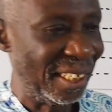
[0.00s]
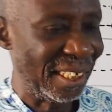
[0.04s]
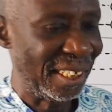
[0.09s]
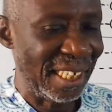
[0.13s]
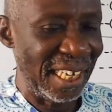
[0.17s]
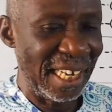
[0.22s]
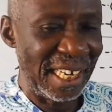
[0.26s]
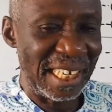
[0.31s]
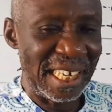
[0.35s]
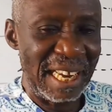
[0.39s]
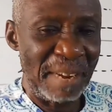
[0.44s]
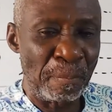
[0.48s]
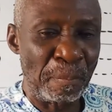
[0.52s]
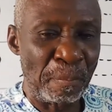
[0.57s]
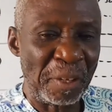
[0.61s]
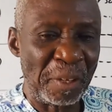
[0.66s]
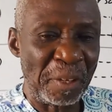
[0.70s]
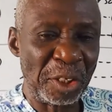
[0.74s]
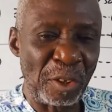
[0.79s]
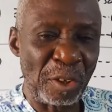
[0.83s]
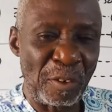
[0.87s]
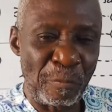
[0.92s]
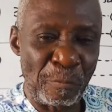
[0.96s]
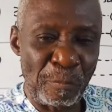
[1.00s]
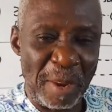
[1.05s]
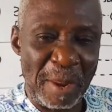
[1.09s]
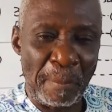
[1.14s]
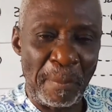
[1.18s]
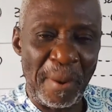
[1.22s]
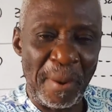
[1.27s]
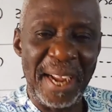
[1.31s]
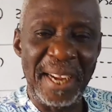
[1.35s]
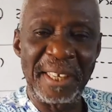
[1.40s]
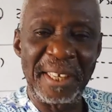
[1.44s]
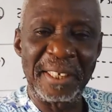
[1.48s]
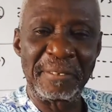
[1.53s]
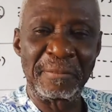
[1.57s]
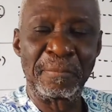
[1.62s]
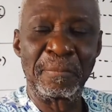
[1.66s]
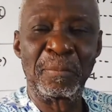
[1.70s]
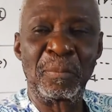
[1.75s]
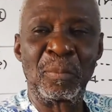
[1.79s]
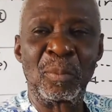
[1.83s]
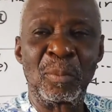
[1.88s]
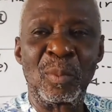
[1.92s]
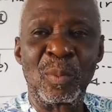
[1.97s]
Take your piece of paper,
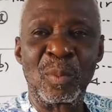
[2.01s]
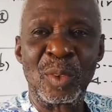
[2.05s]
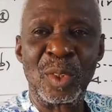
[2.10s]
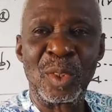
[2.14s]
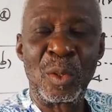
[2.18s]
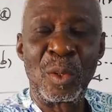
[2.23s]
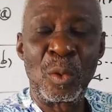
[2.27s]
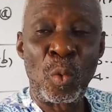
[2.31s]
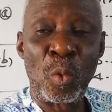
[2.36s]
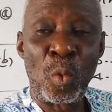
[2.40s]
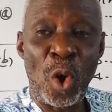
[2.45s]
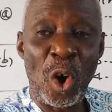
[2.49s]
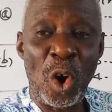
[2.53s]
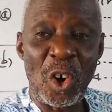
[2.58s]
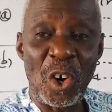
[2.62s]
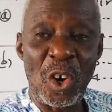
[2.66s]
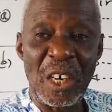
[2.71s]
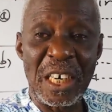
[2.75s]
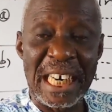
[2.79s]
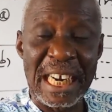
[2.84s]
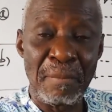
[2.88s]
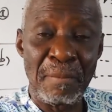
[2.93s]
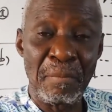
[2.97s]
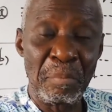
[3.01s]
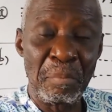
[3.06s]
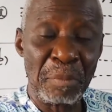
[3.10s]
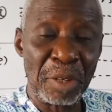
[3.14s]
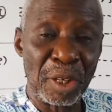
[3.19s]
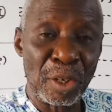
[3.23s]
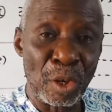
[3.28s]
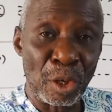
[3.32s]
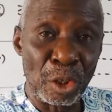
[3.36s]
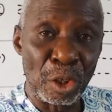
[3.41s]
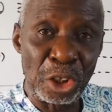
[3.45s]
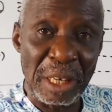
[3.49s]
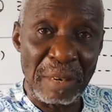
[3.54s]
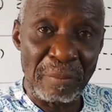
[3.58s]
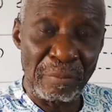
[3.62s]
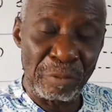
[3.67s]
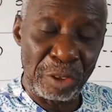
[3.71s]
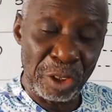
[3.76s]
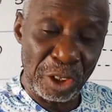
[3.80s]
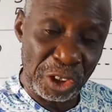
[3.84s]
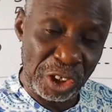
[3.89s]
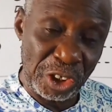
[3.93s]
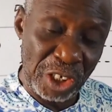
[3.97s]
work on them because you
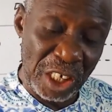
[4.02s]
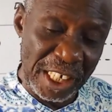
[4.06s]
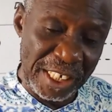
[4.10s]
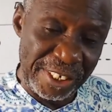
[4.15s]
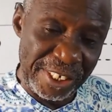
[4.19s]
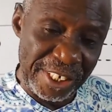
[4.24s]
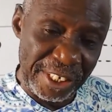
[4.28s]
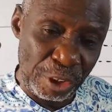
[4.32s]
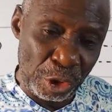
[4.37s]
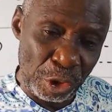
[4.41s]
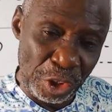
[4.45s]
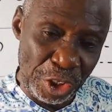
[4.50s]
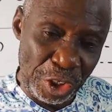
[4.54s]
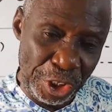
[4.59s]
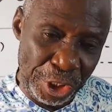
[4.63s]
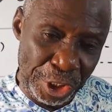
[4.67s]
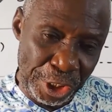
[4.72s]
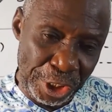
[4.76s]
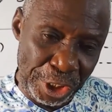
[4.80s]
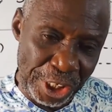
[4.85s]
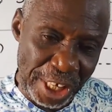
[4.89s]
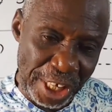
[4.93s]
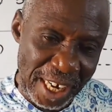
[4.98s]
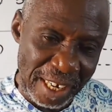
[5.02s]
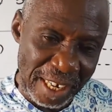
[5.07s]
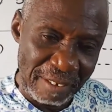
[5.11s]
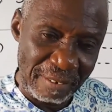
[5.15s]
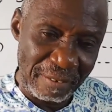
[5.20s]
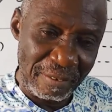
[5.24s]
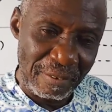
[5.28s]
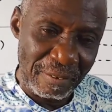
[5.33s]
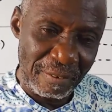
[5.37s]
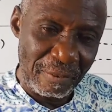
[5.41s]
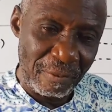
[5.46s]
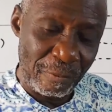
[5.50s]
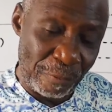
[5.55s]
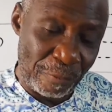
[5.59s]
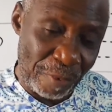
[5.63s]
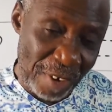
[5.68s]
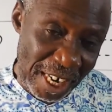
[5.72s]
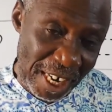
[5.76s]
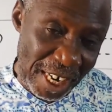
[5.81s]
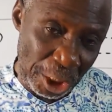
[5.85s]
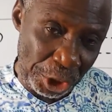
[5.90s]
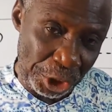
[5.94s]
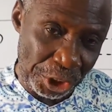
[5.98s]
have just listened to the teacher,
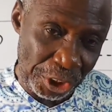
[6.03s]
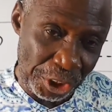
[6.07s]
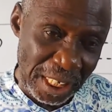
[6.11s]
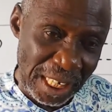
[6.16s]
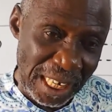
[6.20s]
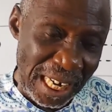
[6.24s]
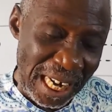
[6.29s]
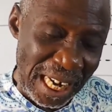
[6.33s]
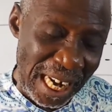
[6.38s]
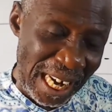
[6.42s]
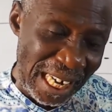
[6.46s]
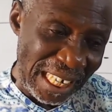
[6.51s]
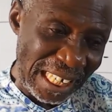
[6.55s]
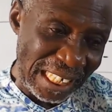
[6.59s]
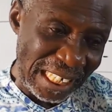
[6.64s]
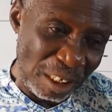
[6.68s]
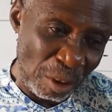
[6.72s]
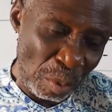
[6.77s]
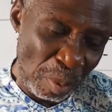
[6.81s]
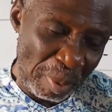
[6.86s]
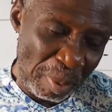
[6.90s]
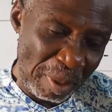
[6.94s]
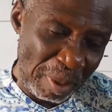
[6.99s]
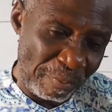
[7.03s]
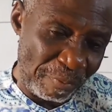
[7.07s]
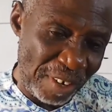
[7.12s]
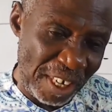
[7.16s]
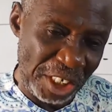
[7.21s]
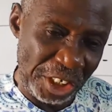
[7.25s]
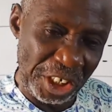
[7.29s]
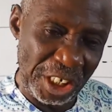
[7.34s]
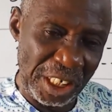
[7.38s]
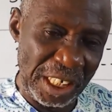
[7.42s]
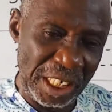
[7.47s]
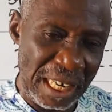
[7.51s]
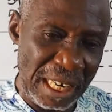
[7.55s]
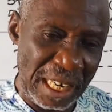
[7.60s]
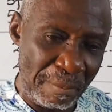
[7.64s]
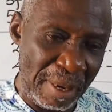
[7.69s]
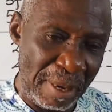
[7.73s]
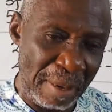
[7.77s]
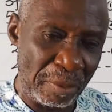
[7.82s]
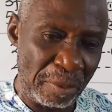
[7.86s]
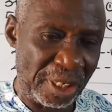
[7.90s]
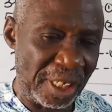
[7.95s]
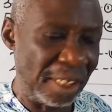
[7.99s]
fresh, and the thing will be fresh in your
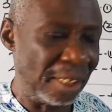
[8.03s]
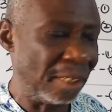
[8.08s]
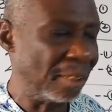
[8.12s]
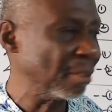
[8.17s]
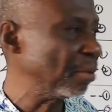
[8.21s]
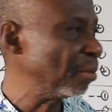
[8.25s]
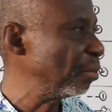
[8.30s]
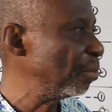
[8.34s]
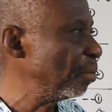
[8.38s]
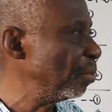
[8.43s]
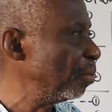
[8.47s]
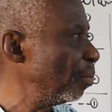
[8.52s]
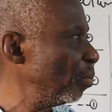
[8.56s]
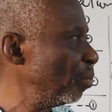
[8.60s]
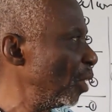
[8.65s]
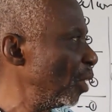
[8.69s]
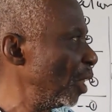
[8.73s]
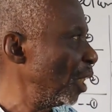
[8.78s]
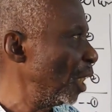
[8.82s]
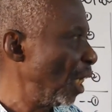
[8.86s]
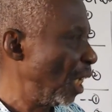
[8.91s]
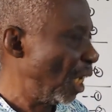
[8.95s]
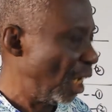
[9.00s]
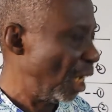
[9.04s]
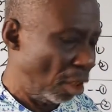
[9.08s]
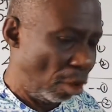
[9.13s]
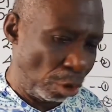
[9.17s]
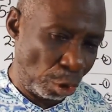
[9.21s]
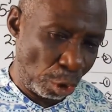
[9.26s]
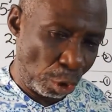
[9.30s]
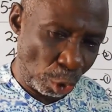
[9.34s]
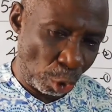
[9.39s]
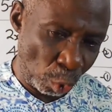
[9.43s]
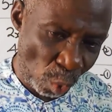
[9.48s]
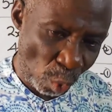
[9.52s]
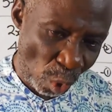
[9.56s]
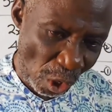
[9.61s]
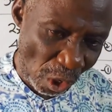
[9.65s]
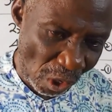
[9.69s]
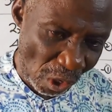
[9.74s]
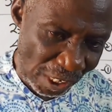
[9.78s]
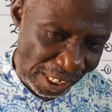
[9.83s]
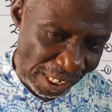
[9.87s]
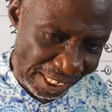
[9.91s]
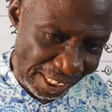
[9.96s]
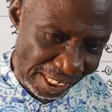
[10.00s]
memory. And you just work
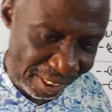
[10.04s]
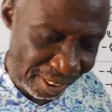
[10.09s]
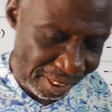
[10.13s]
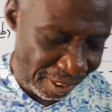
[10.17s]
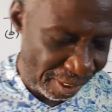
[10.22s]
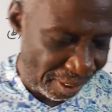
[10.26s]
on it.